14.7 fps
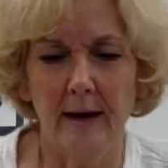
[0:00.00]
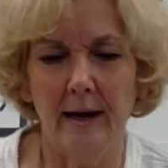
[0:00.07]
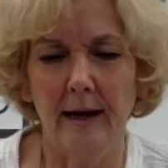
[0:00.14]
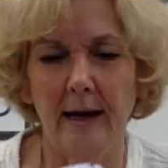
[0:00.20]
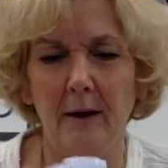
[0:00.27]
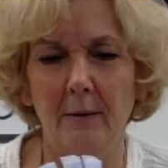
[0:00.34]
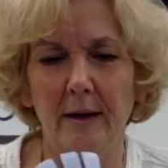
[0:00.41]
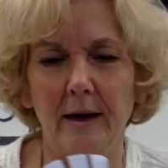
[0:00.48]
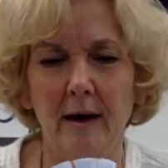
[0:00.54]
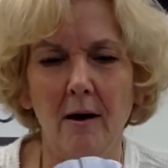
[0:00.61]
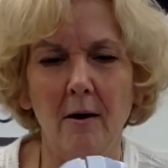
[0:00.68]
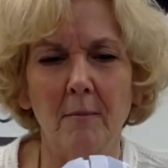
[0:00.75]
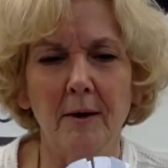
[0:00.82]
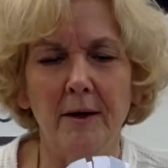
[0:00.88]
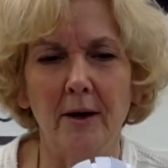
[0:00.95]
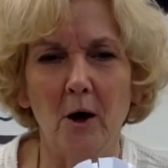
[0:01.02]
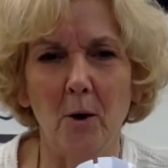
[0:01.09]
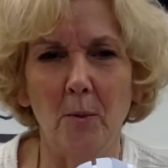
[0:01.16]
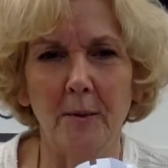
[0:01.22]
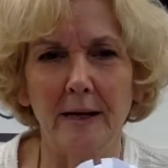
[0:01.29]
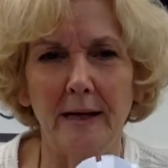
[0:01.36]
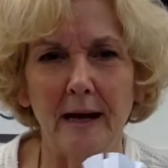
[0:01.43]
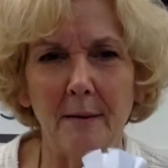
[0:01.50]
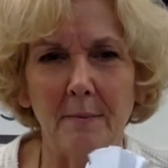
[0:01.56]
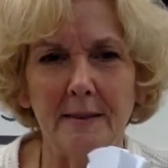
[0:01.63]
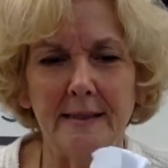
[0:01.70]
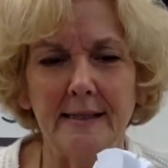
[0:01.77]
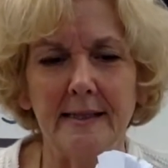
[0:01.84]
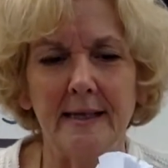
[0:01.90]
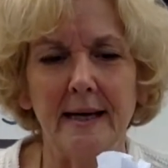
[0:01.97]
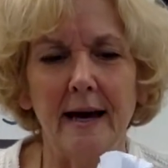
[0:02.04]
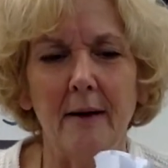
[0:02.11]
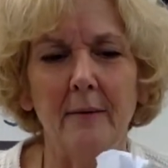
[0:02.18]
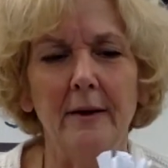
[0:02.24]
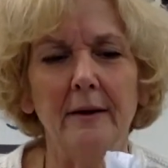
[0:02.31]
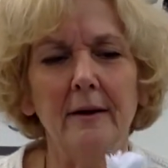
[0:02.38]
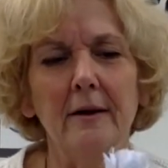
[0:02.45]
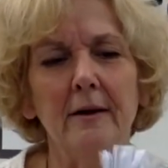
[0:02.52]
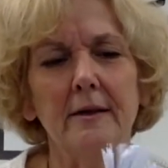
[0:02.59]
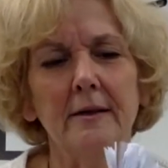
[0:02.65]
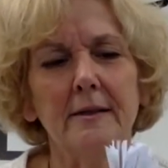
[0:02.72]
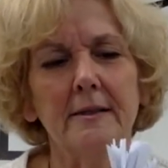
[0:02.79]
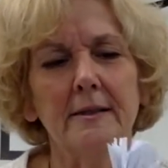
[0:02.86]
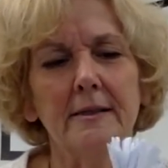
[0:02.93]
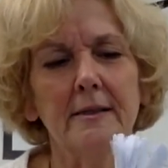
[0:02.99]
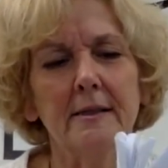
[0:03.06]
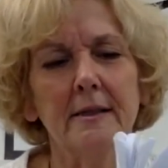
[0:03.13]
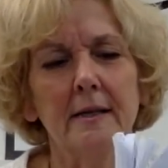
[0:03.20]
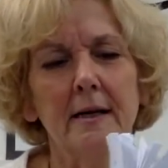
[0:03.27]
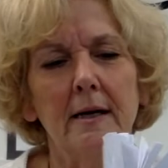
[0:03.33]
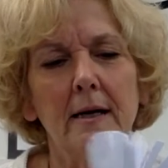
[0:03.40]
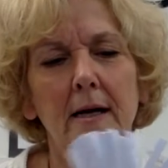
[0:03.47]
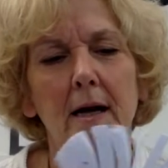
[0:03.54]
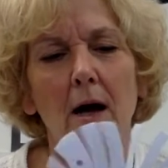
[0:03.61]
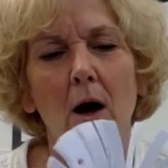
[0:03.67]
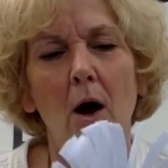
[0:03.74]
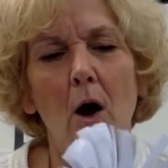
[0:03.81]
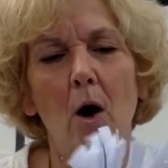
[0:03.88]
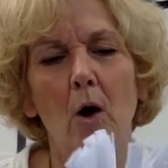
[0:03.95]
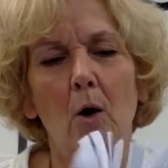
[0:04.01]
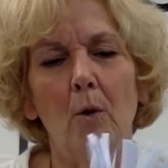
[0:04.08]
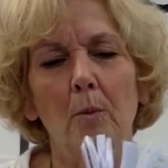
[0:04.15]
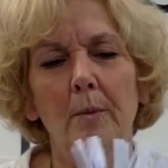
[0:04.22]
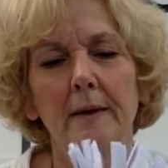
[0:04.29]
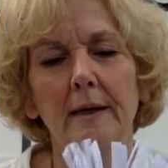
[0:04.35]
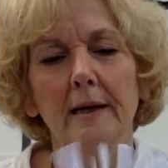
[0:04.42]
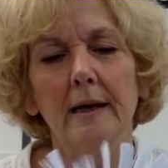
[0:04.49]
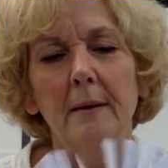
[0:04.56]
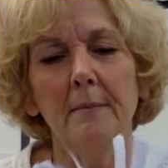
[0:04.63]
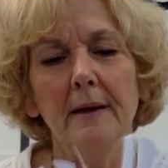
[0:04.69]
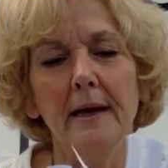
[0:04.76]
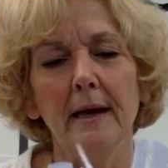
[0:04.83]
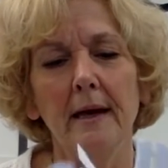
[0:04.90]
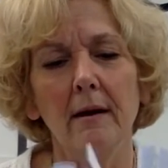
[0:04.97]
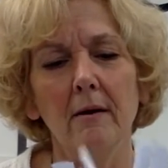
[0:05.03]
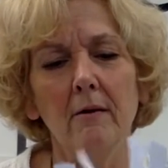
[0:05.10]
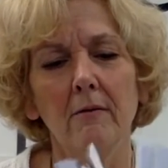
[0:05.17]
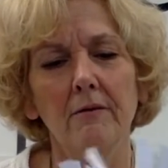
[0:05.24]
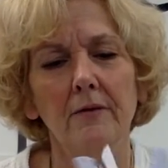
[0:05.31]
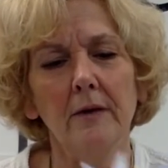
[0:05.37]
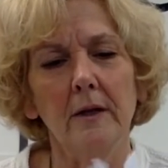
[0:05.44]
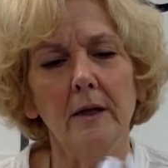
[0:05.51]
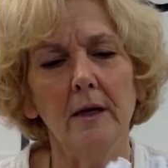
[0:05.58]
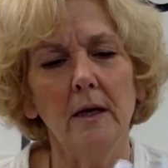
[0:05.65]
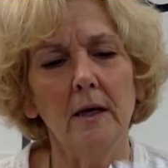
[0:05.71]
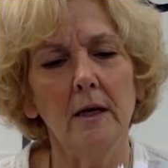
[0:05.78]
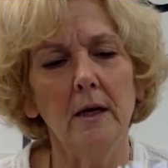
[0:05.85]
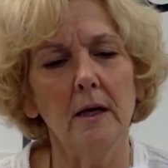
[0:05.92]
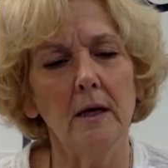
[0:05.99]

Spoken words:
Here we go. I'm going to open it up and see how it looks. Open it up carefully.